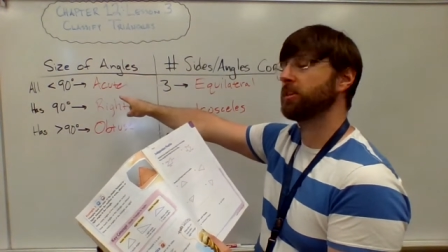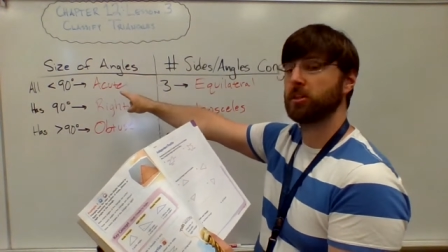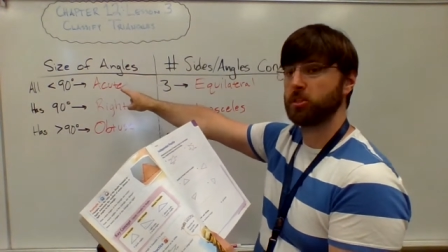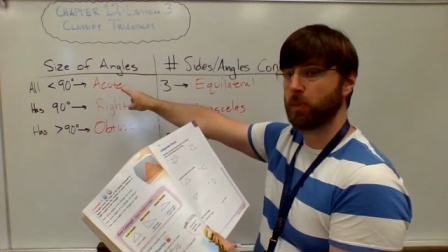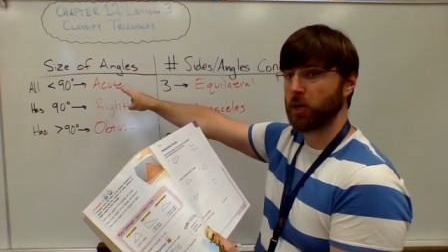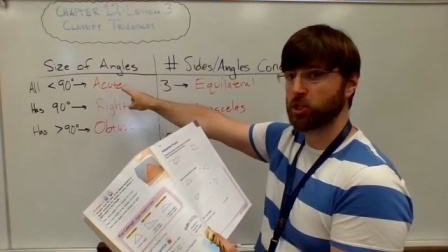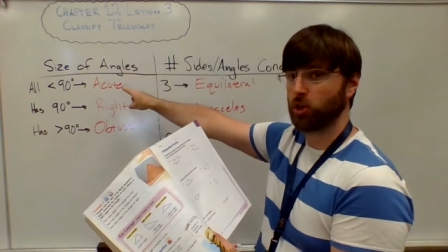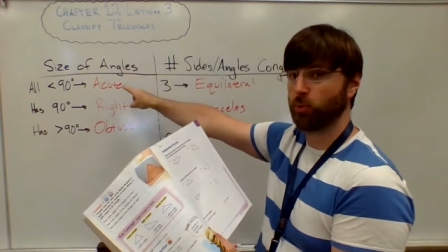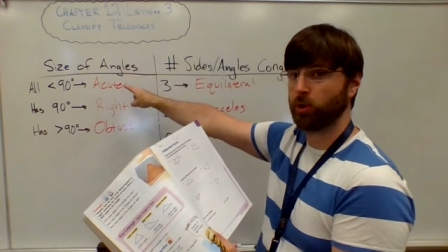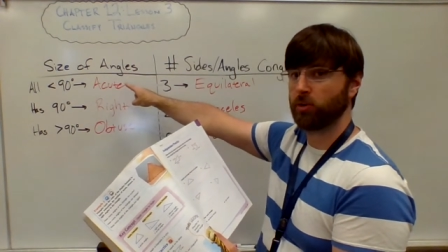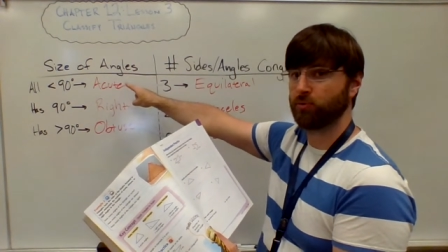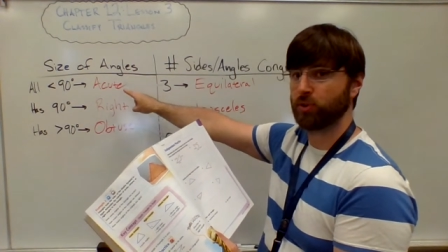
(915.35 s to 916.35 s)
special
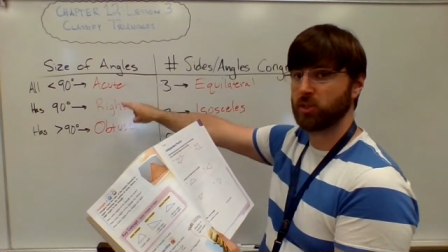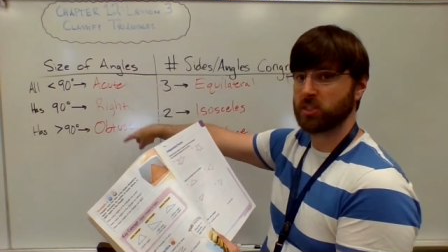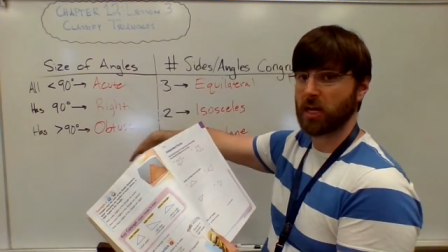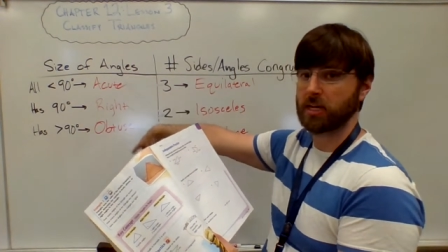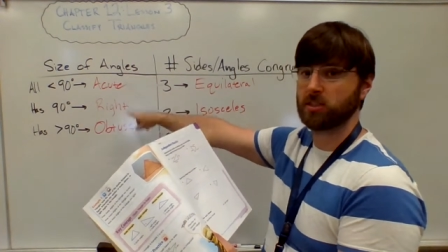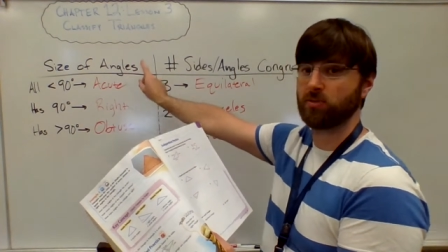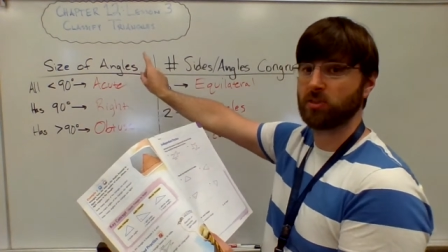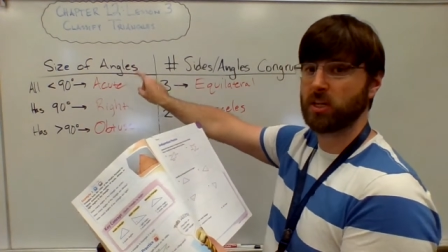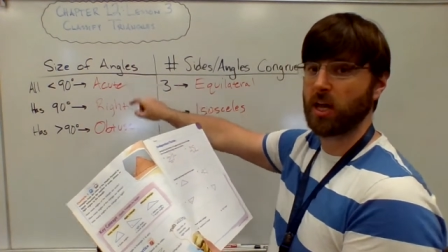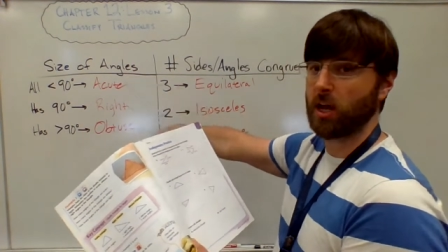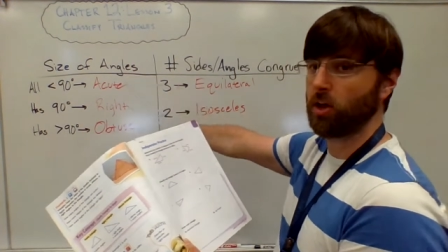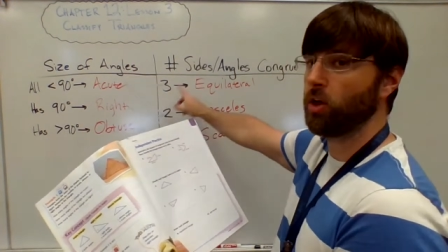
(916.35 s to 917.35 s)
word for the size of its
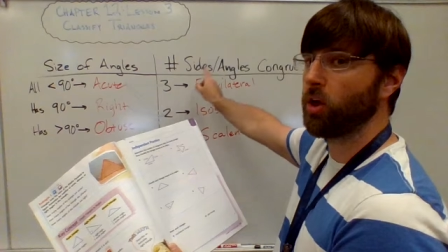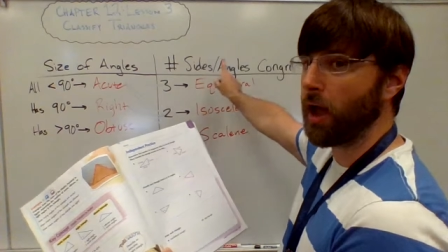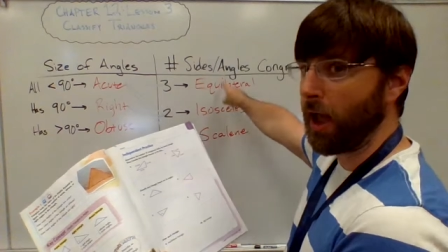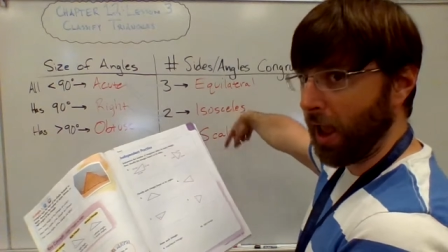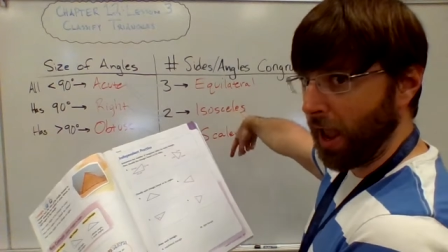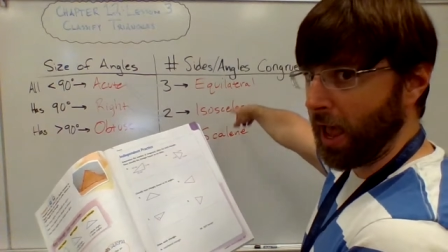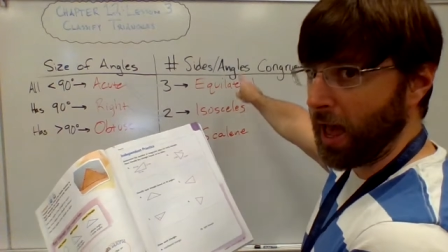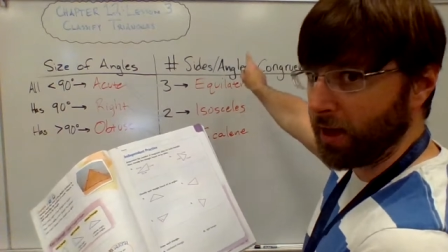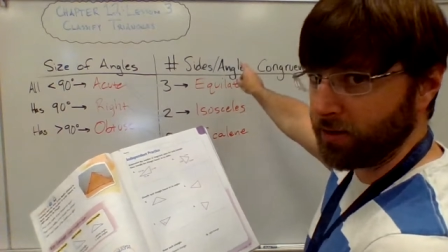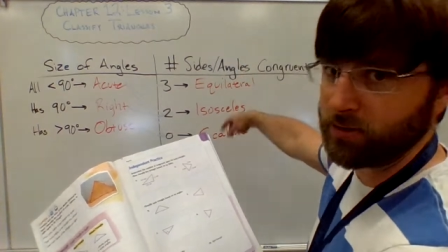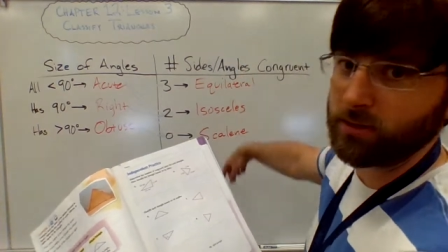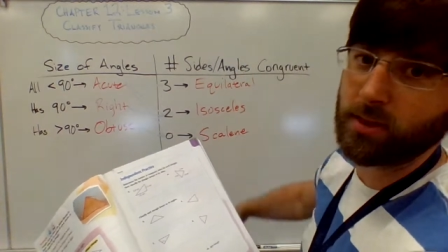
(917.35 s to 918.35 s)
angle
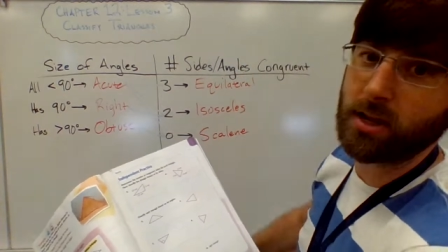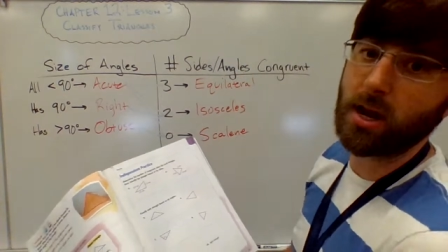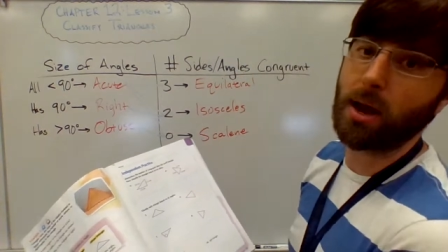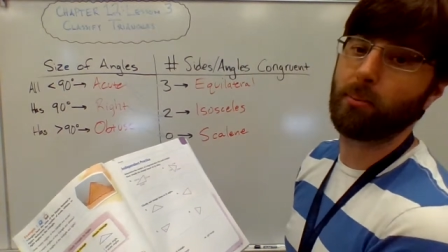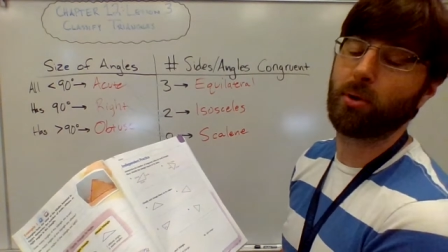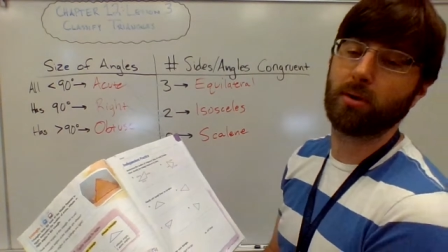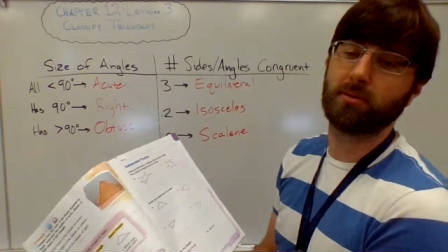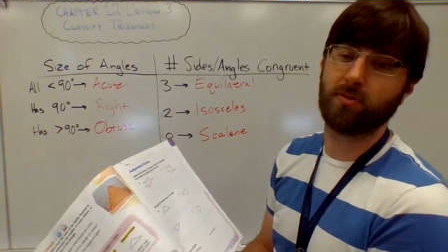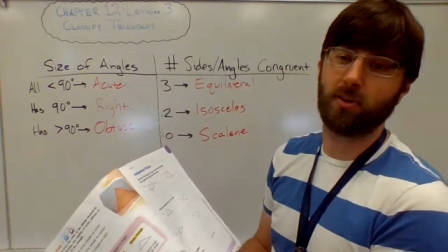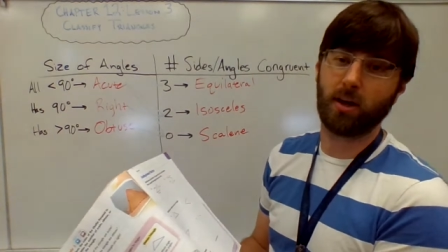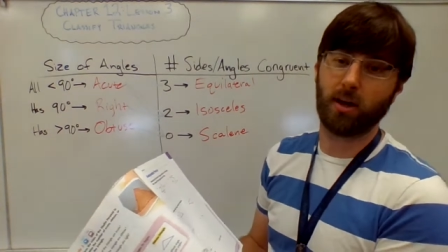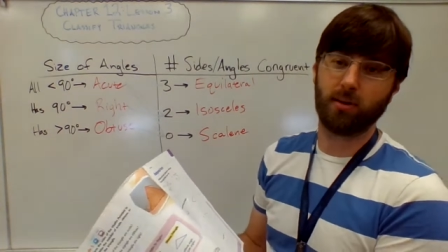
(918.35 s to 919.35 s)
and the number
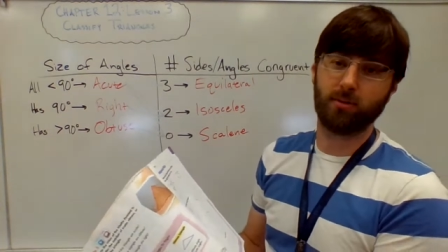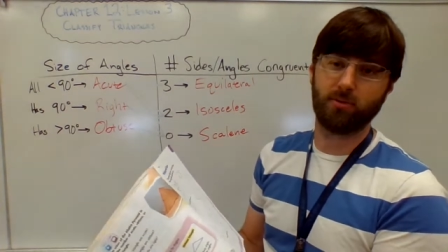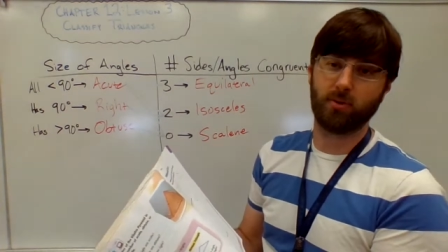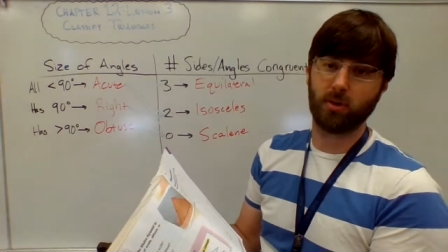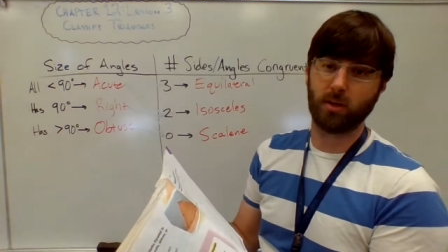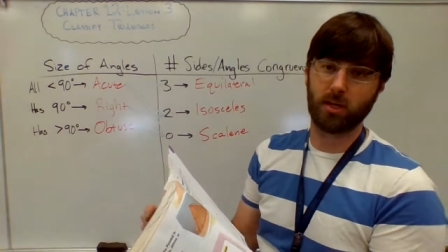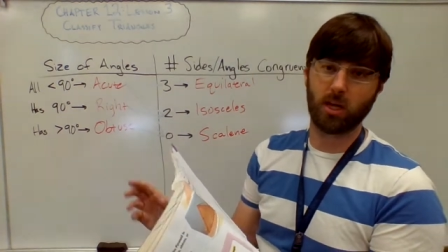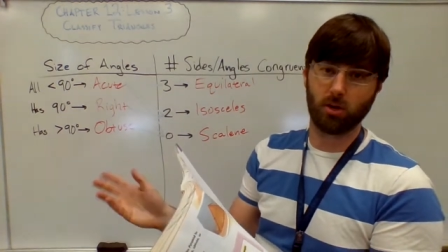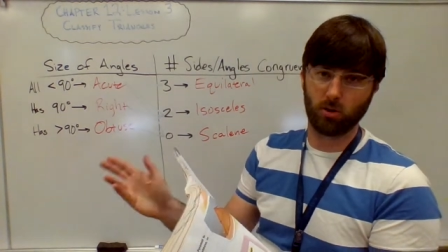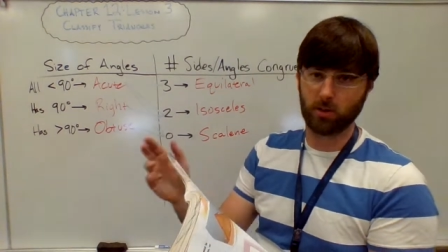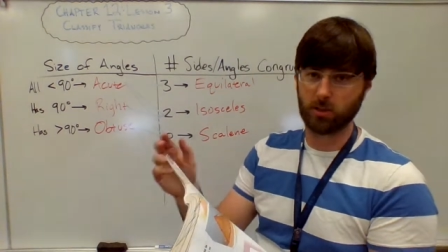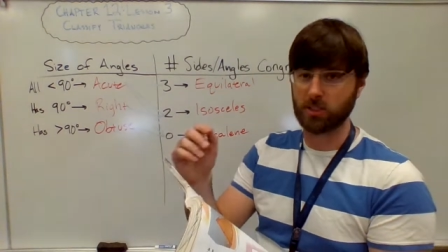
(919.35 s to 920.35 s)
of
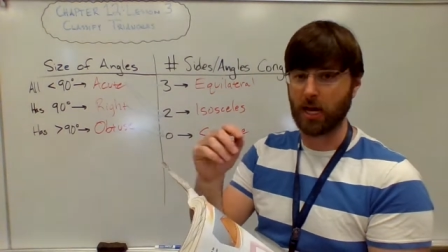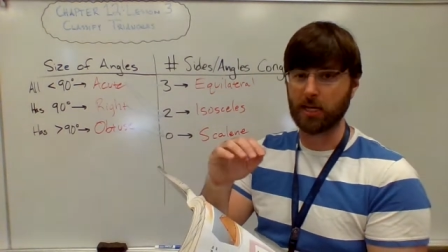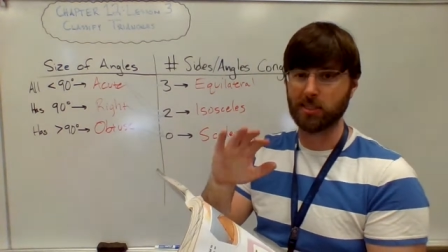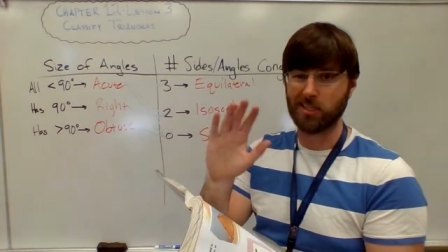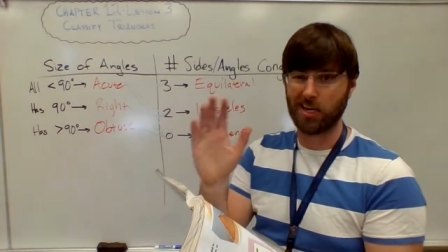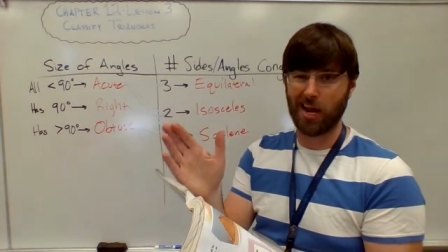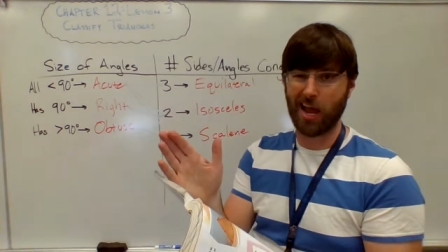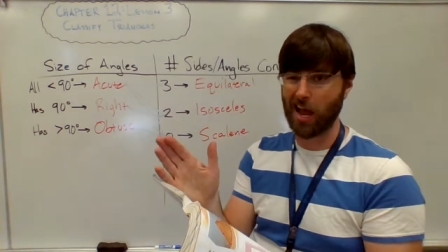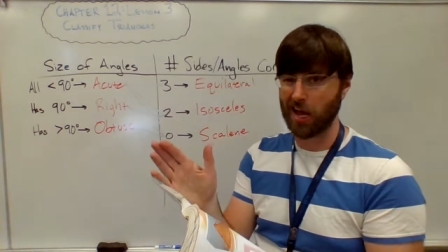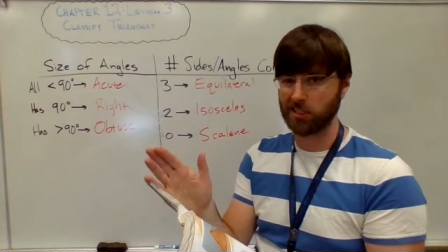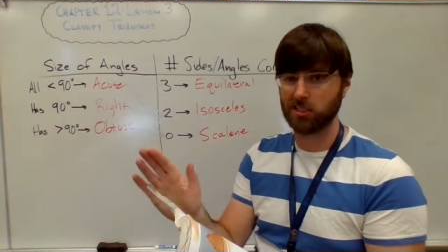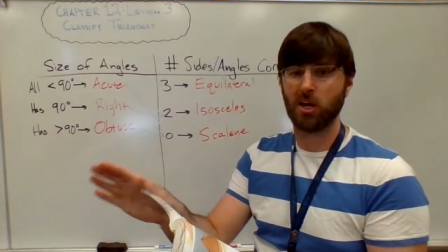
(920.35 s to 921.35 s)
congruent sides that it
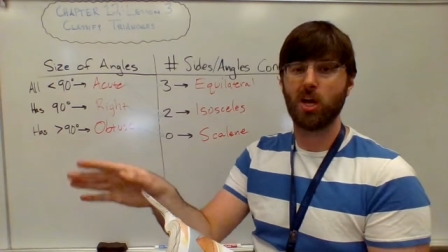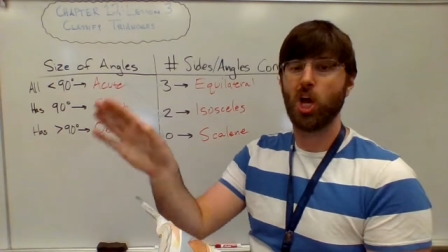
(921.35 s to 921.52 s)
has